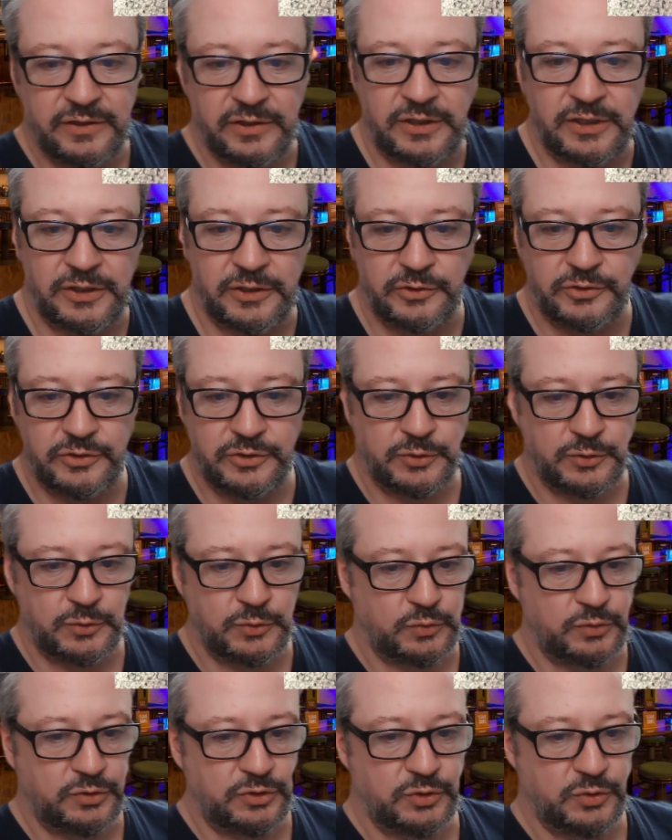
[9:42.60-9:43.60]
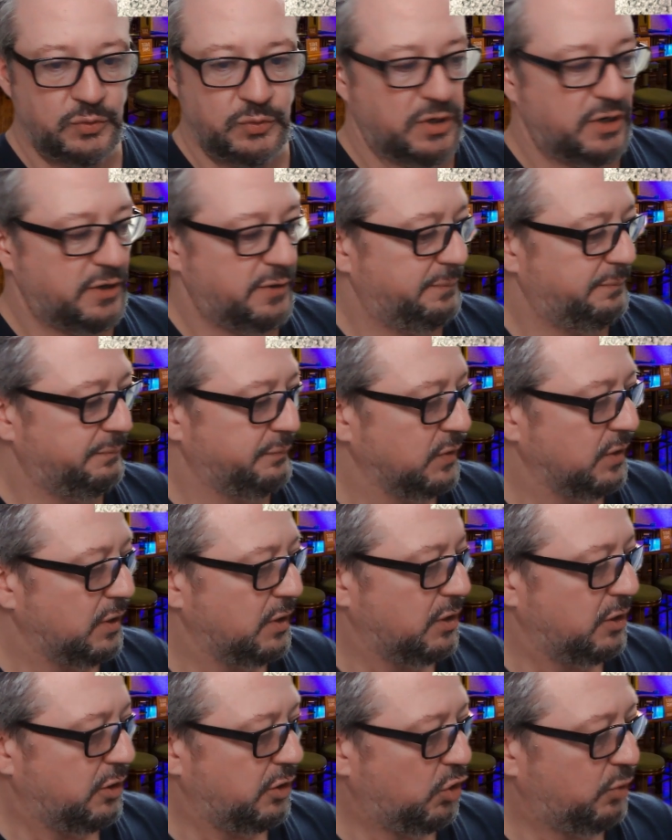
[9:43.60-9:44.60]
in here too, to
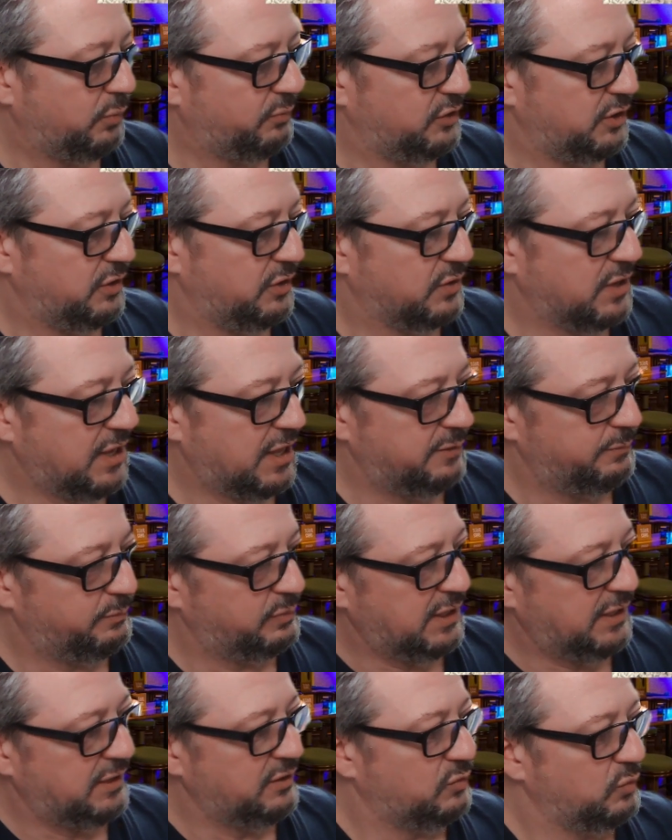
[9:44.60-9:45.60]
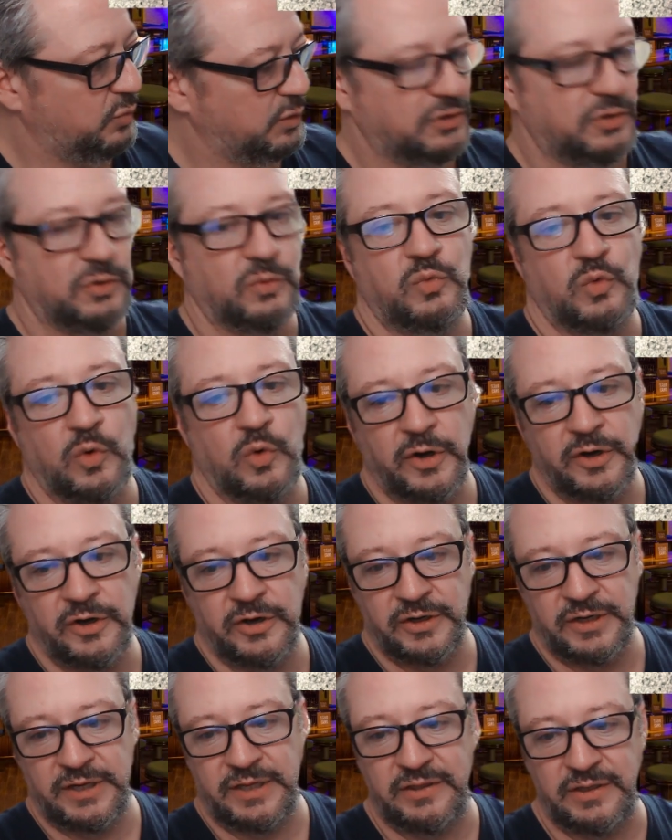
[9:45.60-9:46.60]
hopefully it'll kind of blend with the
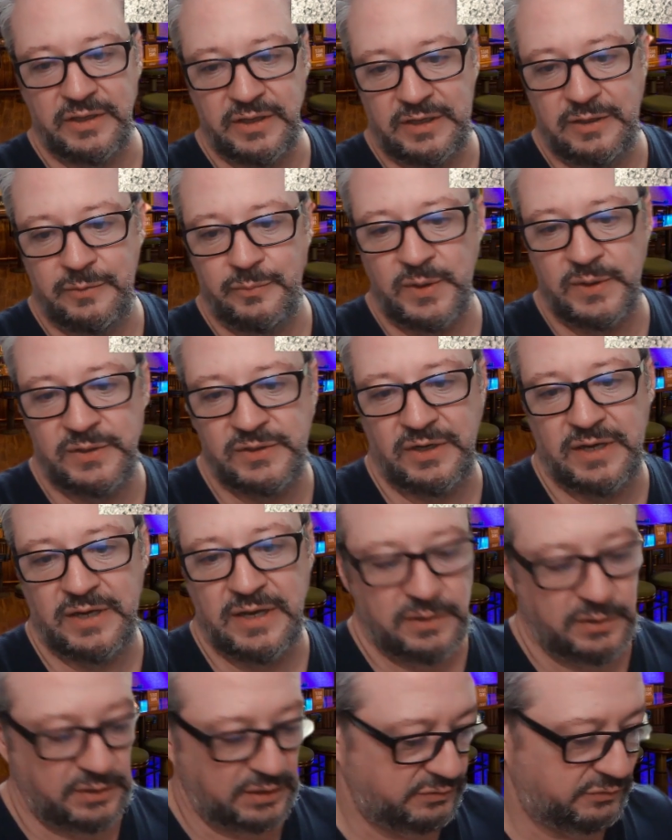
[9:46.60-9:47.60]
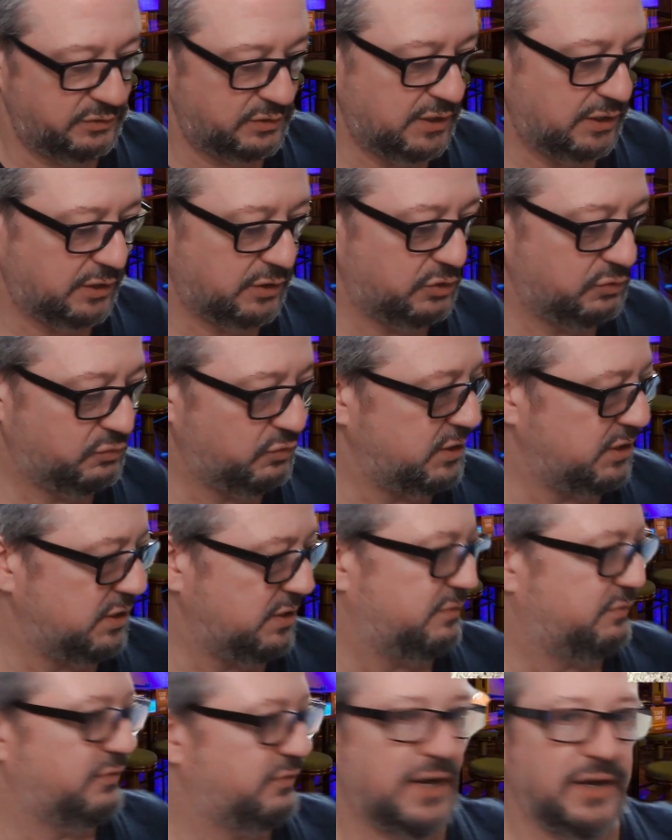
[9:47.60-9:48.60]
water in the image and kind of give it like a
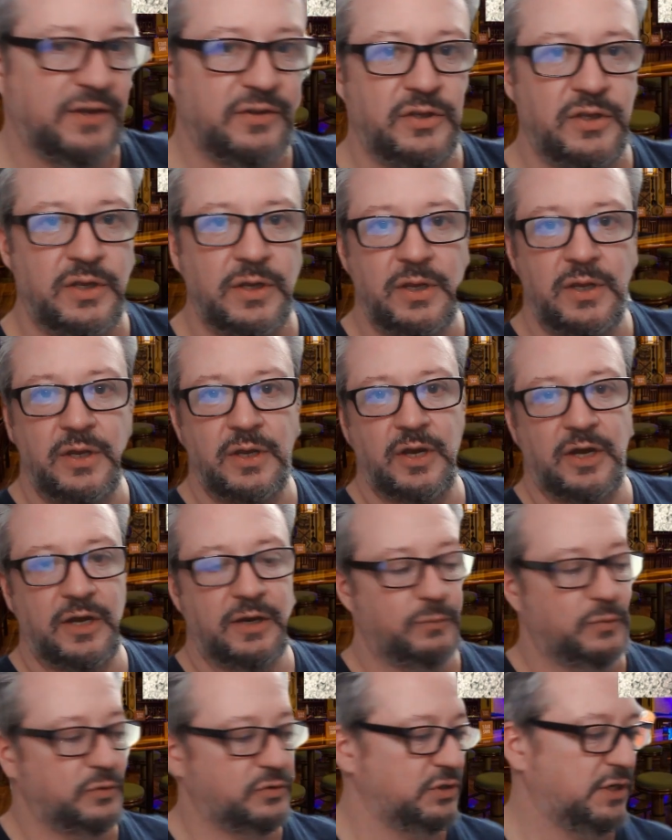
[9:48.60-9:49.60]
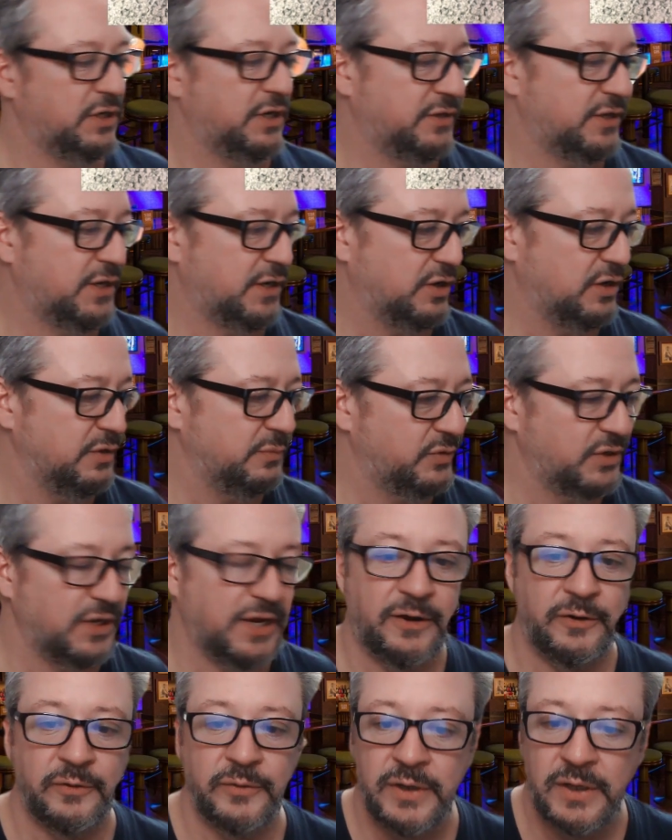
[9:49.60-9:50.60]
3D effect. We'll see how that comes
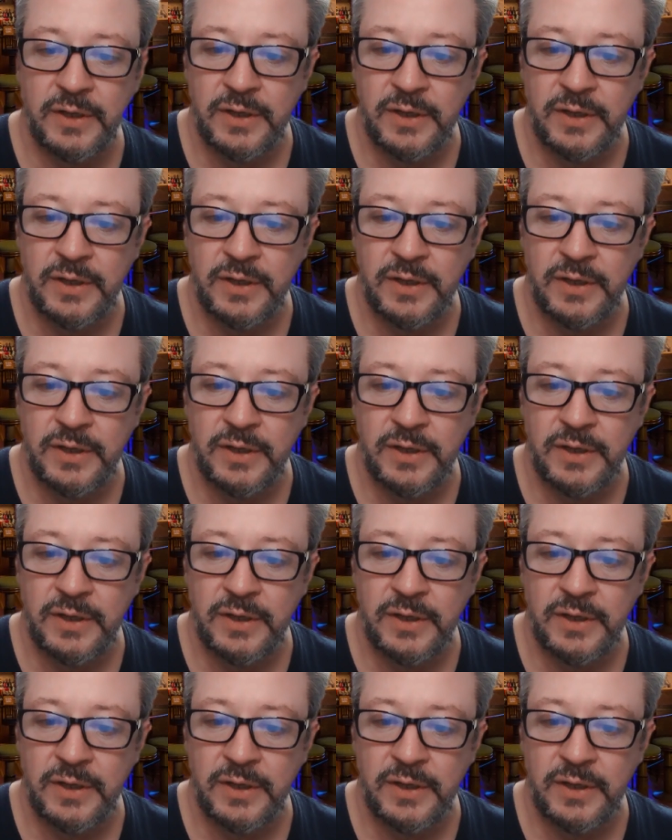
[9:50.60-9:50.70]
out.